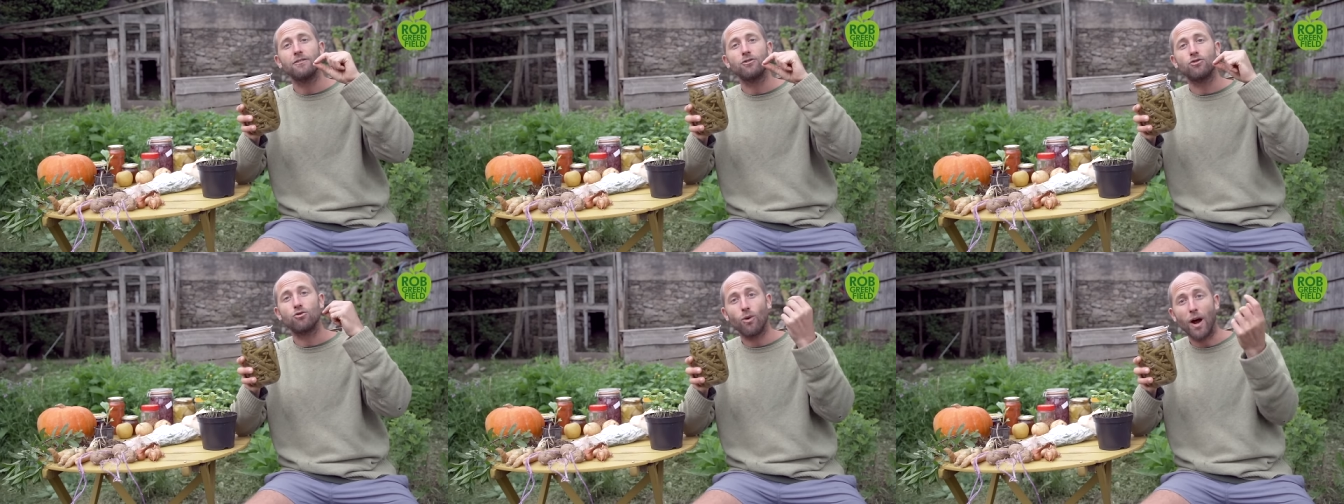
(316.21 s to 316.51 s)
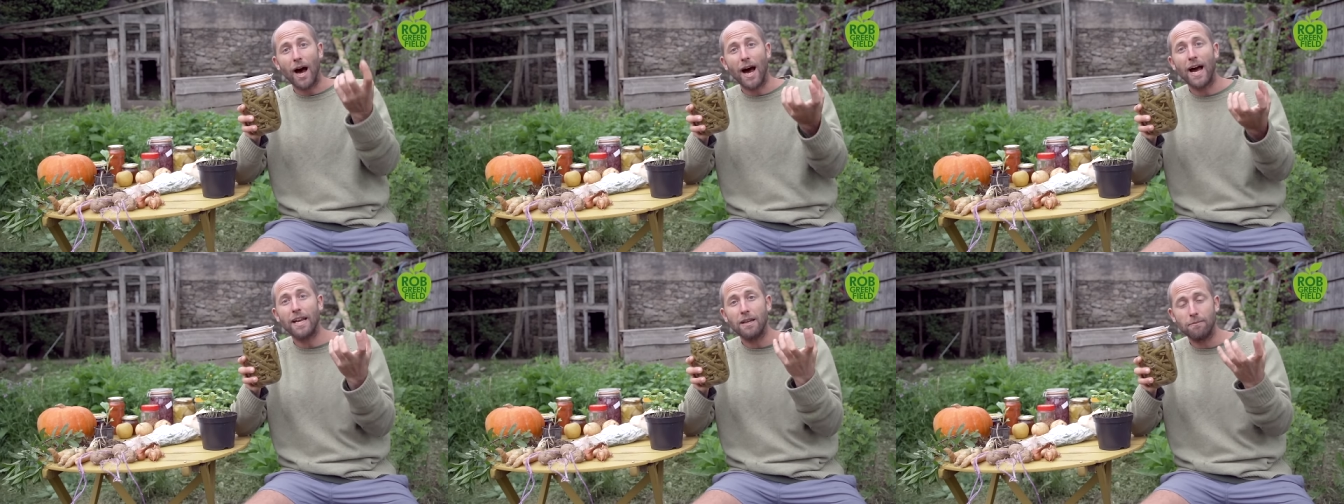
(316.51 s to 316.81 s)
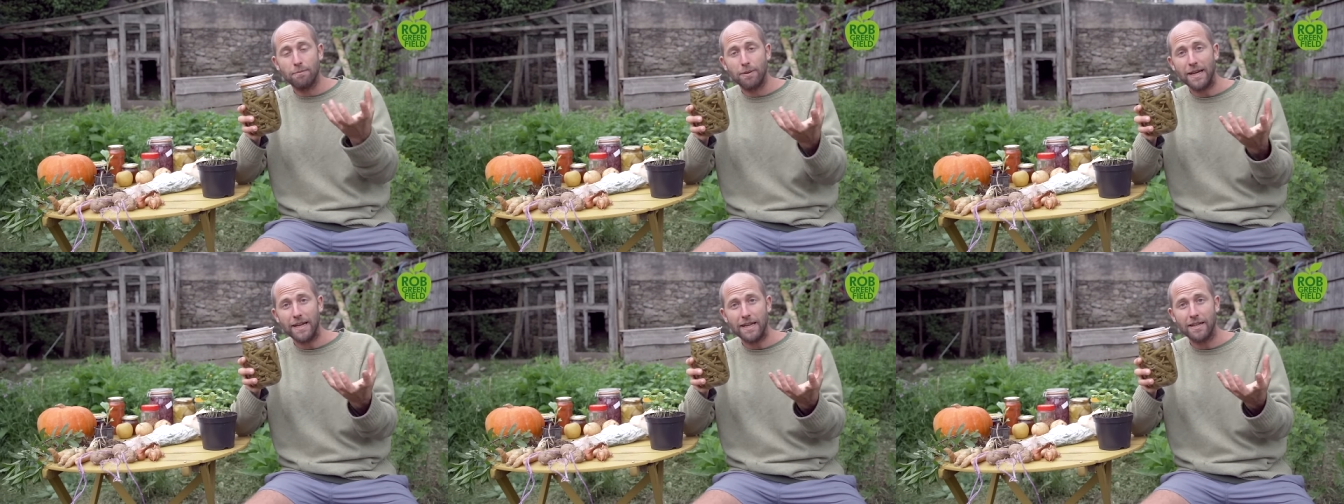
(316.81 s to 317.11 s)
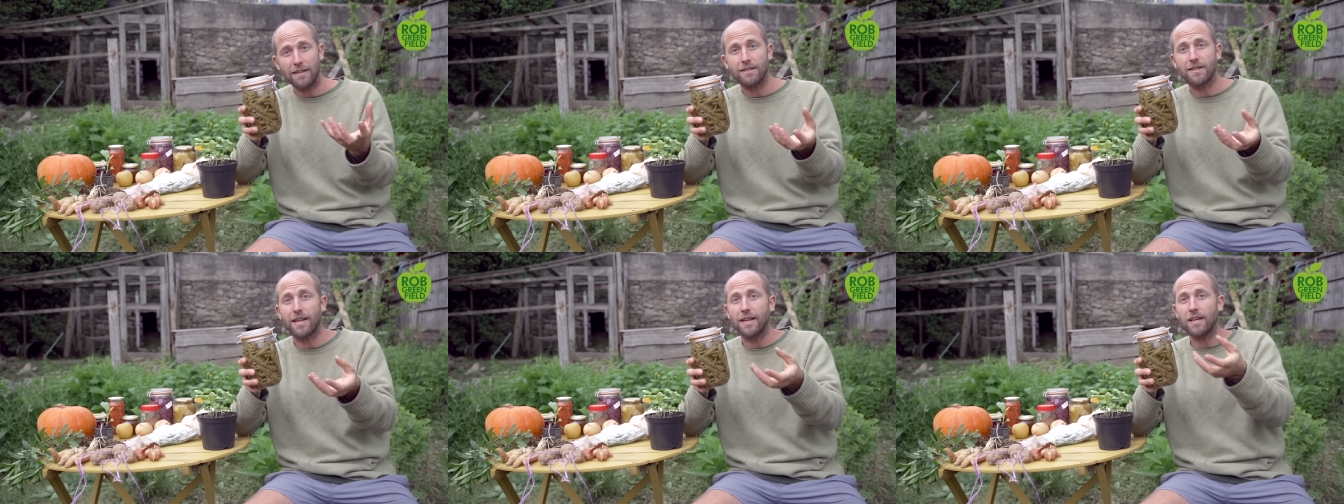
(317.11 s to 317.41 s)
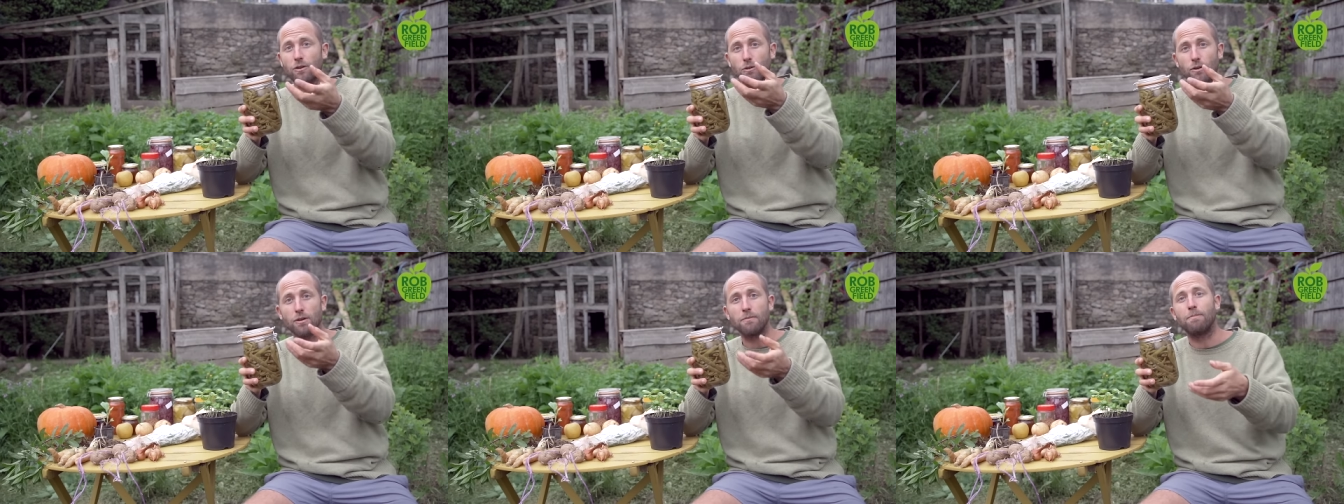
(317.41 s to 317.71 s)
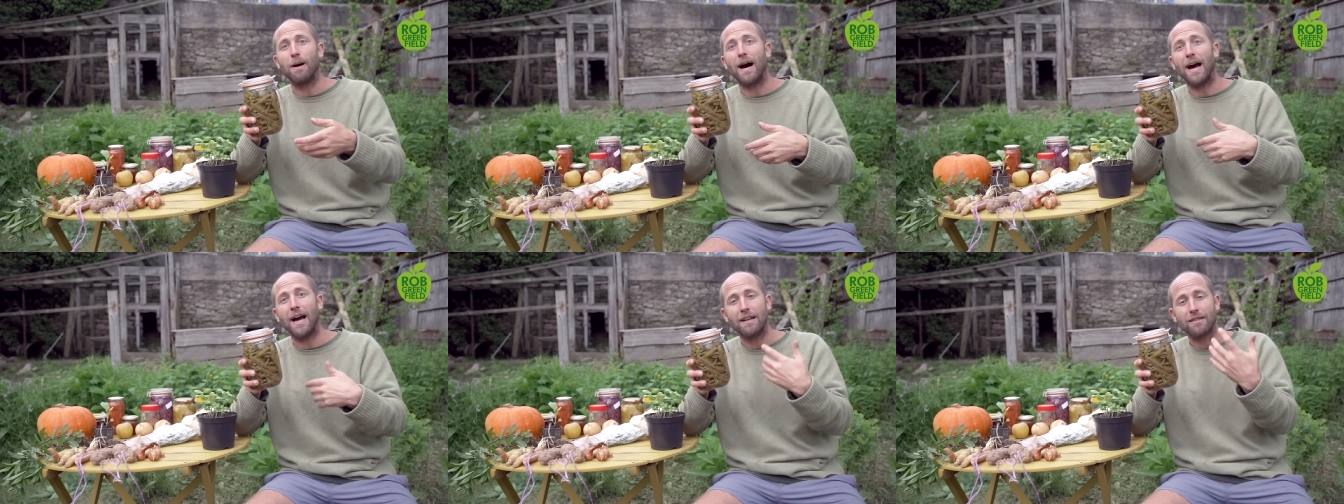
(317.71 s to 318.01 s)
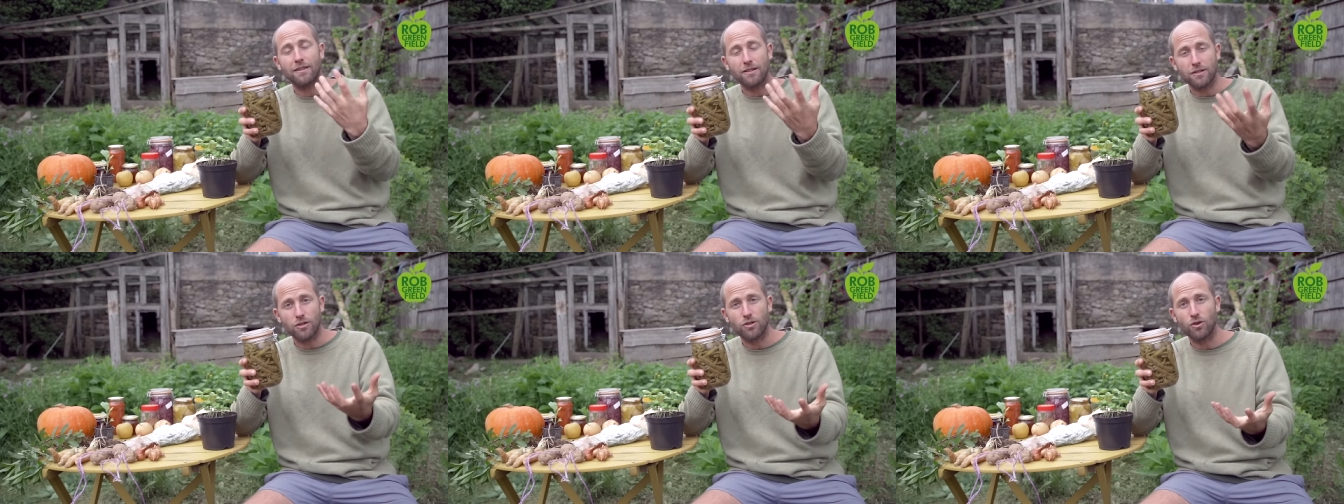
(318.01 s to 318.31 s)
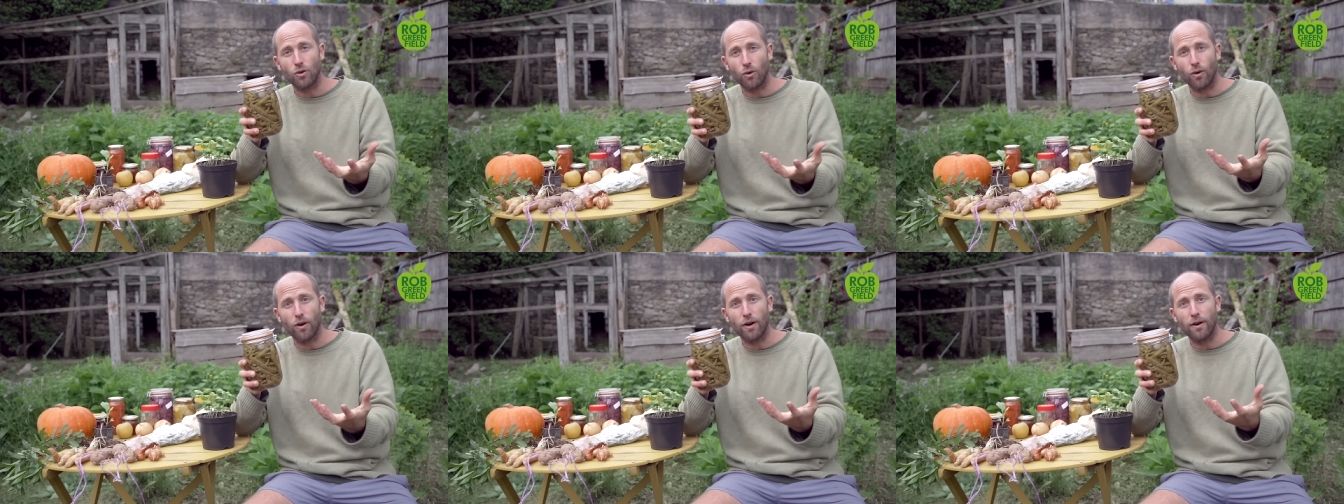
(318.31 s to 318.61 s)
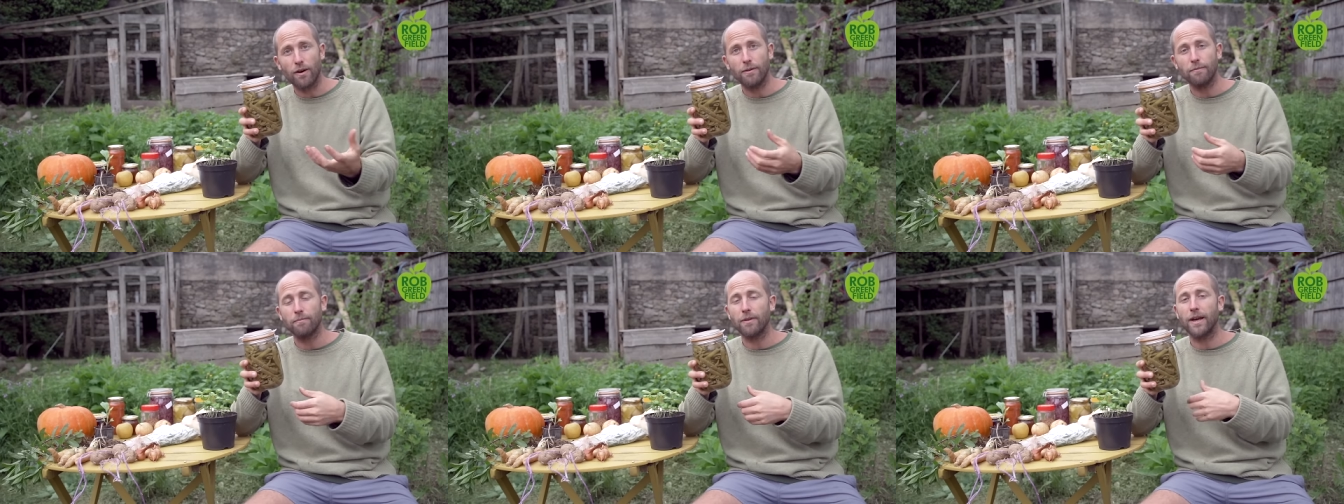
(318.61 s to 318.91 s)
dried beans like you would buy at the store,